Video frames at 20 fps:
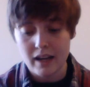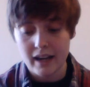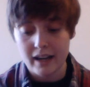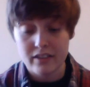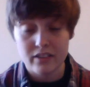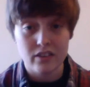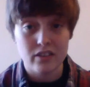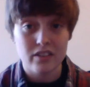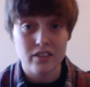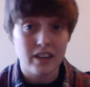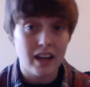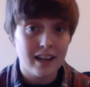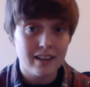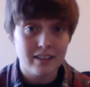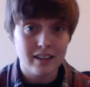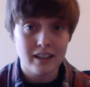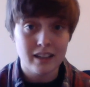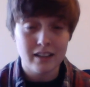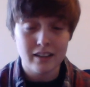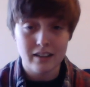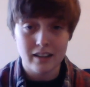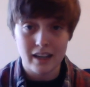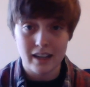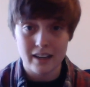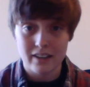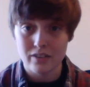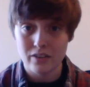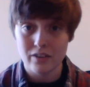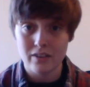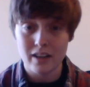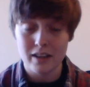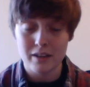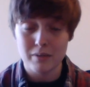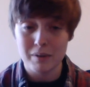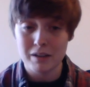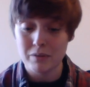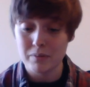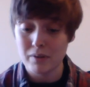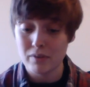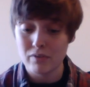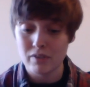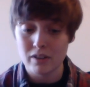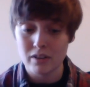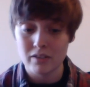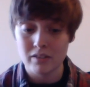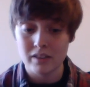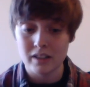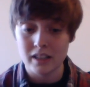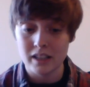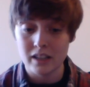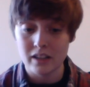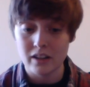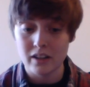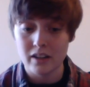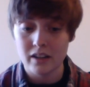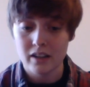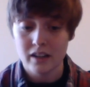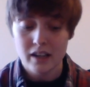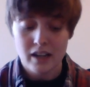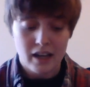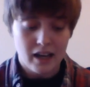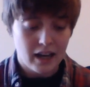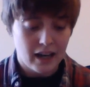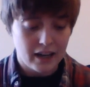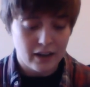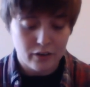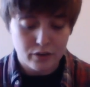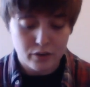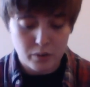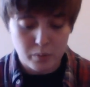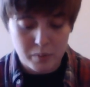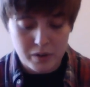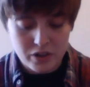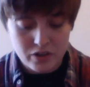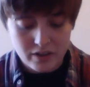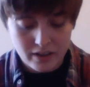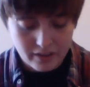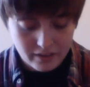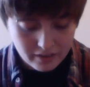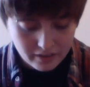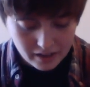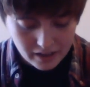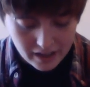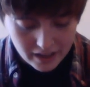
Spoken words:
exercising. Exercise makes me feel really good. I also wish this